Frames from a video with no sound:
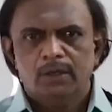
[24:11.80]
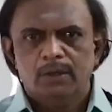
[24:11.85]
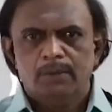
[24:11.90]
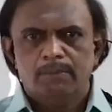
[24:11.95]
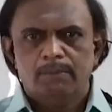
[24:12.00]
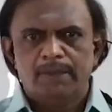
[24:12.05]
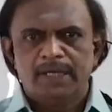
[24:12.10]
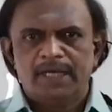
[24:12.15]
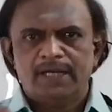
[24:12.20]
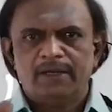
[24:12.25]

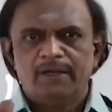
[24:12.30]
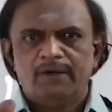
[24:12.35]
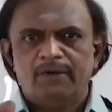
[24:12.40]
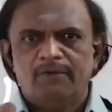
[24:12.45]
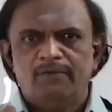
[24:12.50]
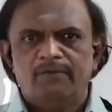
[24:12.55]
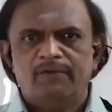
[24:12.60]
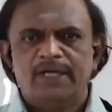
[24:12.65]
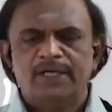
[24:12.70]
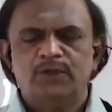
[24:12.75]

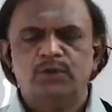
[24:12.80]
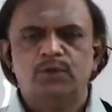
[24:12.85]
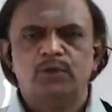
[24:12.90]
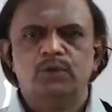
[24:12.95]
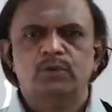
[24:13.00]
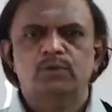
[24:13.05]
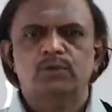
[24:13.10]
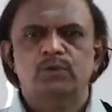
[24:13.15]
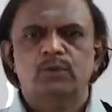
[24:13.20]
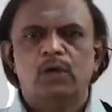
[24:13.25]
by
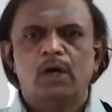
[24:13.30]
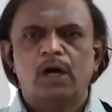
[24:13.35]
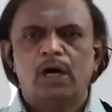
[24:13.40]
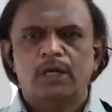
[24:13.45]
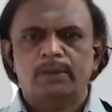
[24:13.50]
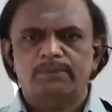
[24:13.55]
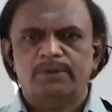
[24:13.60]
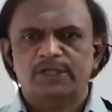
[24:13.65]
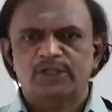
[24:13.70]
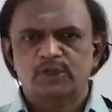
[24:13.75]
virtue
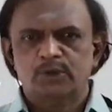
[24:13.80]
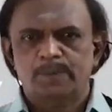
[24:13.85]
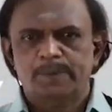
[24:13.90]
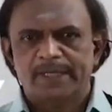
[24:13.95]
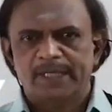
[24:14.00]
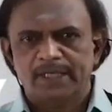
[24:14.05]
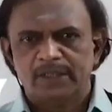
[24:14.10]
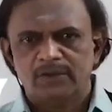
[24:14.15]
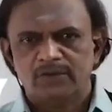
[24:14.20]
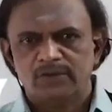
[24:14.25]
of the
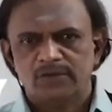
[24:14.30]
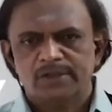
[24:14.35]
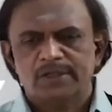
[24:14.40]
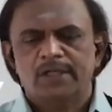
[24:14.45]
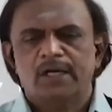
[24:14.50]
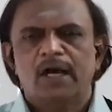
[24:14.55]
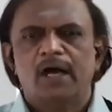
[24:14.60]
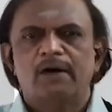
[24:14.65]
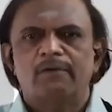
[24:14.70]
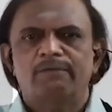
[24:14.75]
spirit
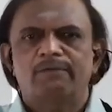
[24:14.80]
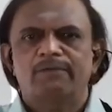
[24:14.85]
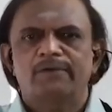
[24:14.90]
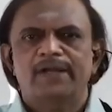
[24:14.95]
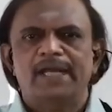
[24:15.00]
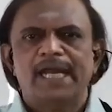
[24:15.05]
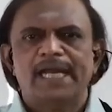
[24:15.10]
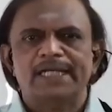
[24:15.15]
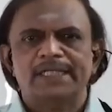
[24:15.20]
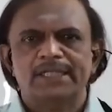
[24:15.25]
of
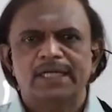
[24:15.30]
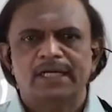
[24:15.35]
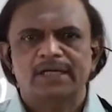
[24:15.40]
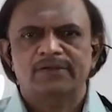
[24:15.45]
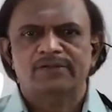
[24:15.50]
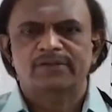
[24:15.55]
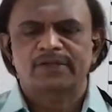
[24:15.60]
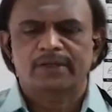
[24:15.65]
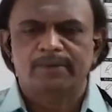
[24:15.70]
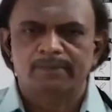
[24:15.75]

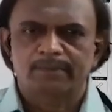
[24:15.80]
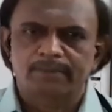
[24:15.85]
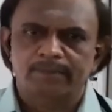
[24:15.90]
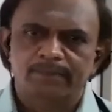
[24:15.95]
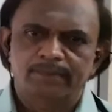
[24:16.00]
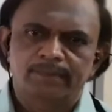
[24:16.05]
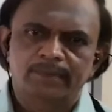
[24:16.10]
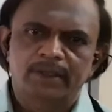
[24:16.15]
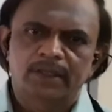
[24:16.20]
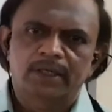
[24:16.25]

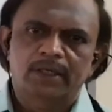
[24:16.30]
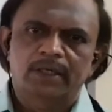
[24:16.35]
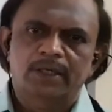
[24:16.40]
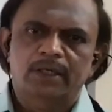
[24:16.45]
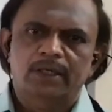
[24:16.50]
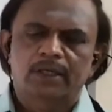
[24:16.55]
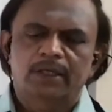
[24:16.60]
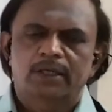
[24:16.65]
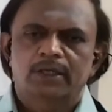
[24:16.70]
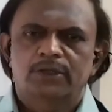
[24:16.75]
nationalism,
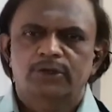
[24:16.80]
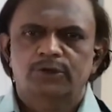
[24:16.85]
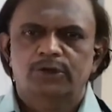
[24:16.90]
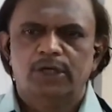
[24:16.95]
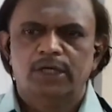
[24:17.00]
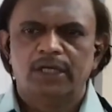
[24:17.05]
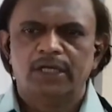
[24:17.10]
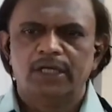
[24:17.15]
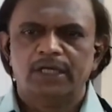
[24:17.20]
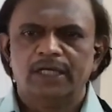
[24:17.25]

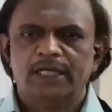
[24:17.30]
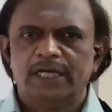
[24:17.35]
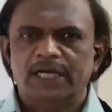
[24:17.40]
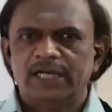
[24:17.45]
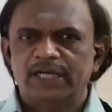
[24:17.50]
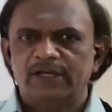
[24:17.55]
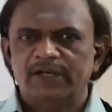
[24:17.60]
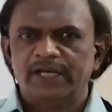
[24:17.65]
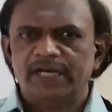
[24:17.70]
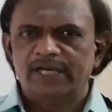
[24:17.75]
3
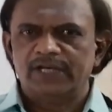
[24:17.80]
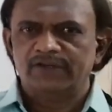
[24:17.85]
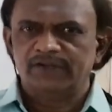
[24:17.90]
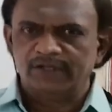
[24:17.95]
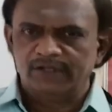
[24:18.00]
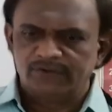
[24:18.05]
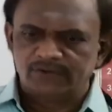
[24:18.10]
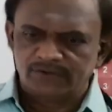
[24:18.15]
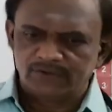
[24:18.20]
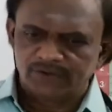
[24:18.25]
great
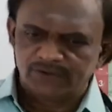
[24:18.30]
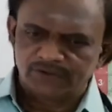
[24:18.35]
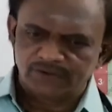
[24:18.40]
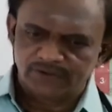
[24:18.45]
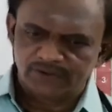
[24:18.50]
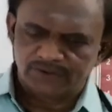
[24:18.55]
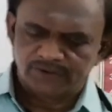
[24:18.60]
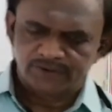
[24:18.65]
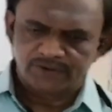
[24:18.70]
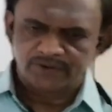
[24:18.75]

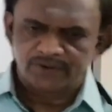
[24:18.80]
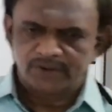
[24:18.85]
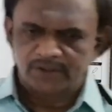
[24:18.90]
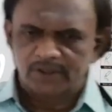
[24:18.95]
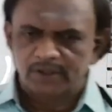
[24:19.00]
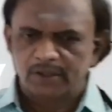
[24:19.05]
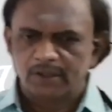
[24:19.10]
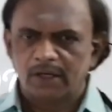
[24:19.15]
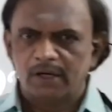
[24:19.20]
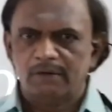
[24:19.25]
nations
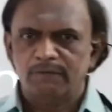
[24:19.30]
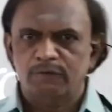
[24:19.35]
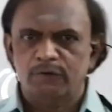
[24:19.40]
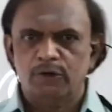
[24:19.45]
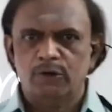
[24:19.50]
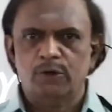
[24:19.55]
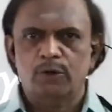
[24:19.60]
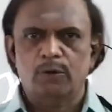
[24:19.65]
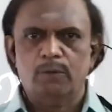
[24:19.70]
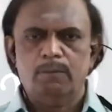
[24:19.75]
of
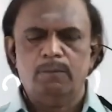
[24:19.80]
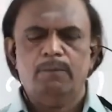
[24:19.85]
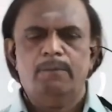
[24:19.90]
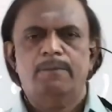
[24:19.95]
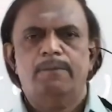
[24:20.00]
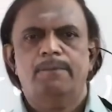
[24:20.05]
Europe.